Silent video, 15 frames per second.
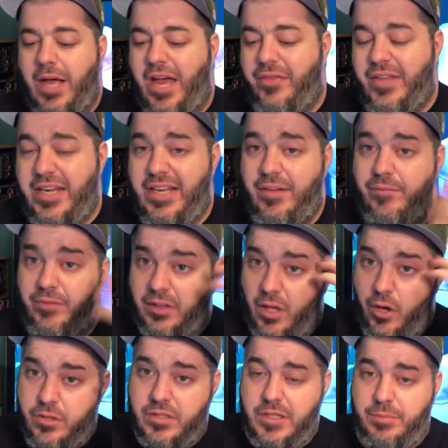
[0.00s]
and then he
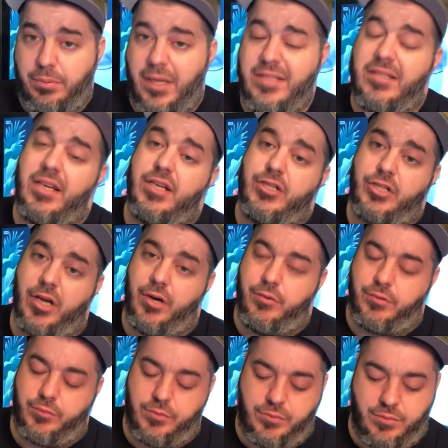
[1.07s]
lost his place and he
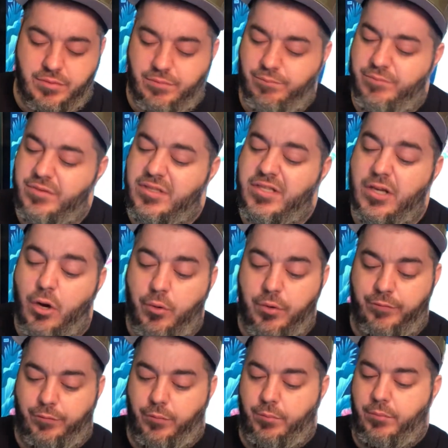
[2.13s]
choked, which was so un